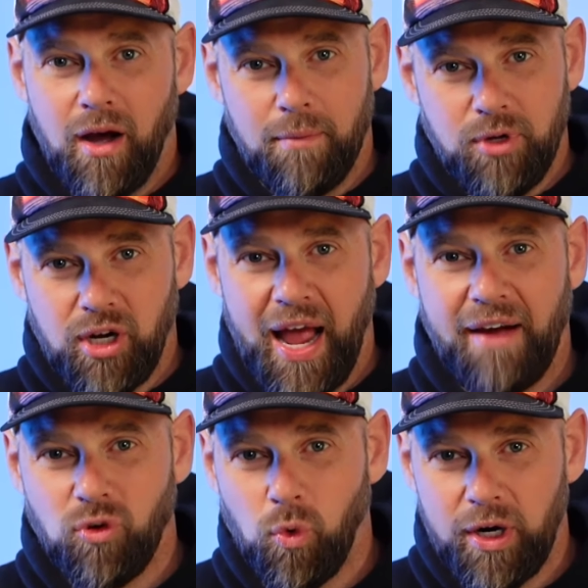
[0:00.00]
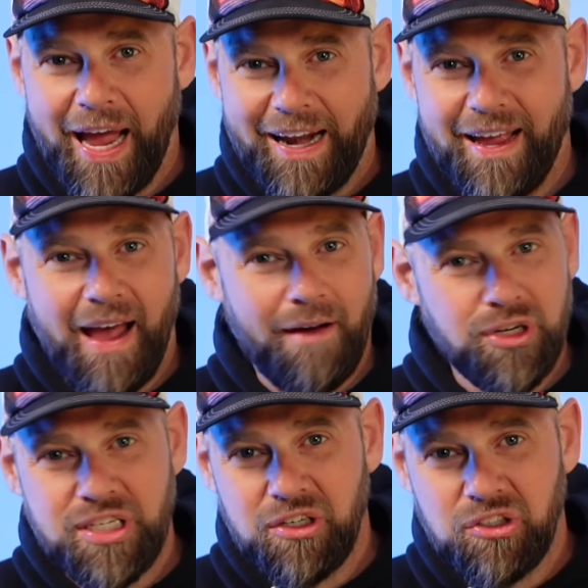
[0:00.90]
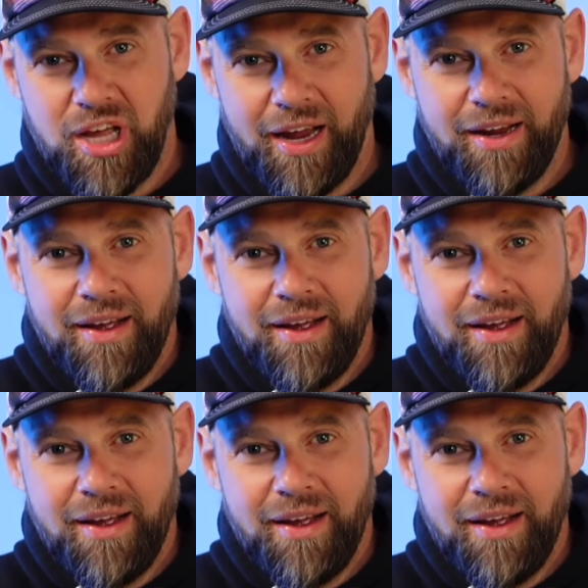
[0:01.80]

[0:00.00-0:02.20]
You're going to have to work at it every single day,